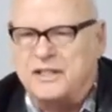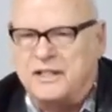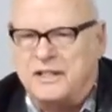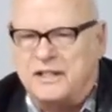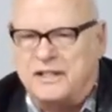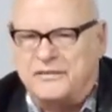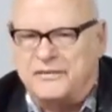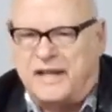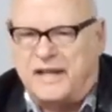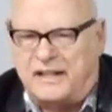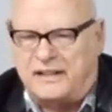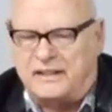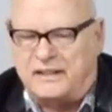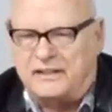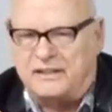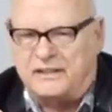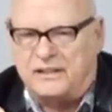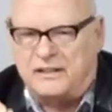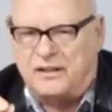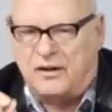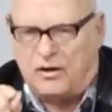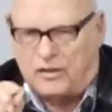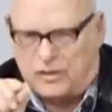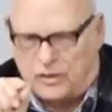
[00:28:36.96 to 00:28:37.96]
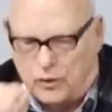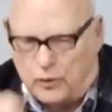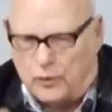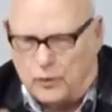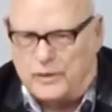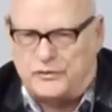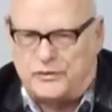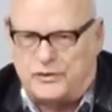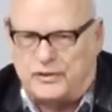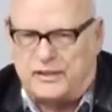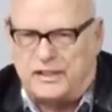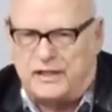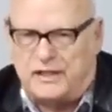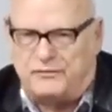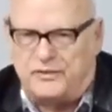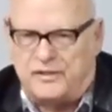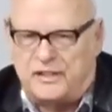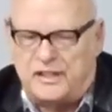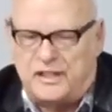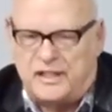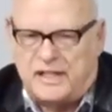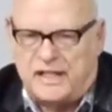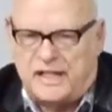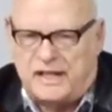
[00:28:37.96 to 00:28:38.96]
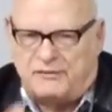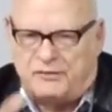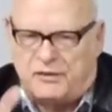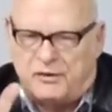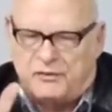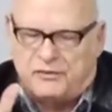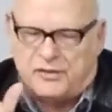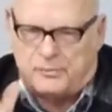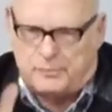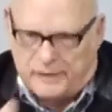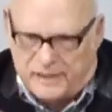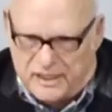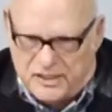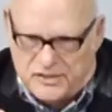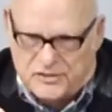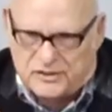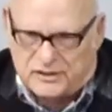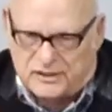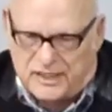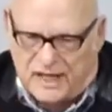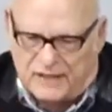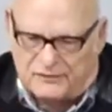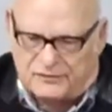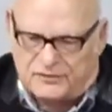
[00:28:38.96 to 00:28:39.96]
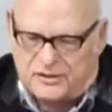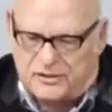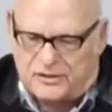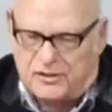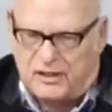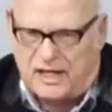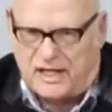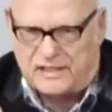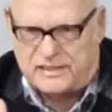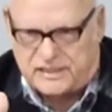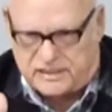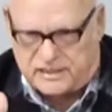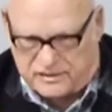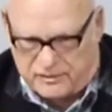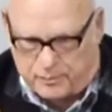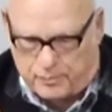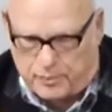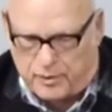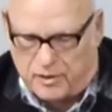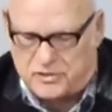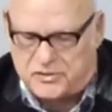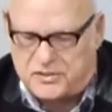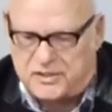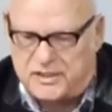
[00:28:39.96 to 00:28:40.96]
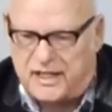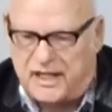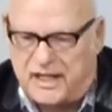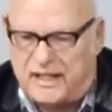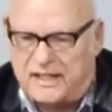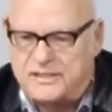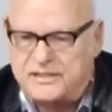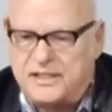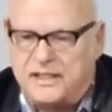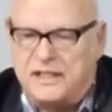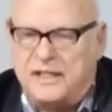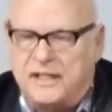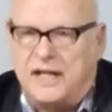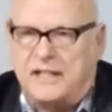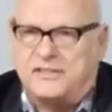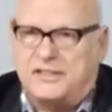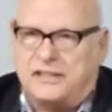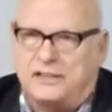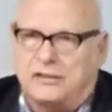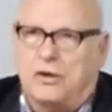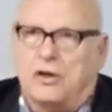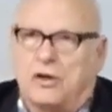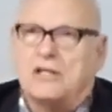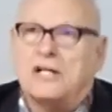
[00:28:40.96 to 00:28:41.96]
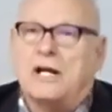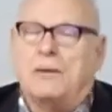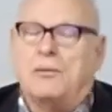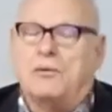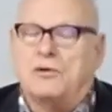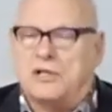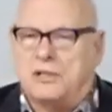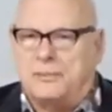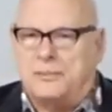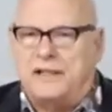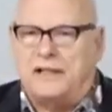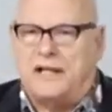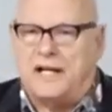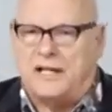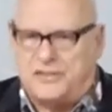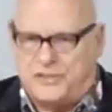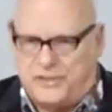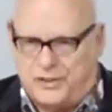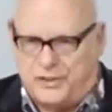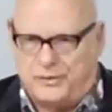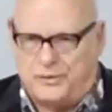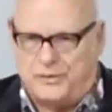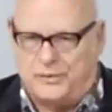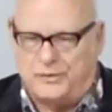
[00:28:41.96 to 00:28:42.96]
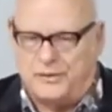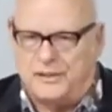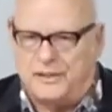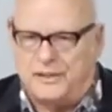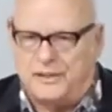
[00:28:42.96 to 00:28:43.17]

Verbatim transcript: that are going through it, if you if you've committed your life to Christ as a person has, and said, Lord, I want to be like you,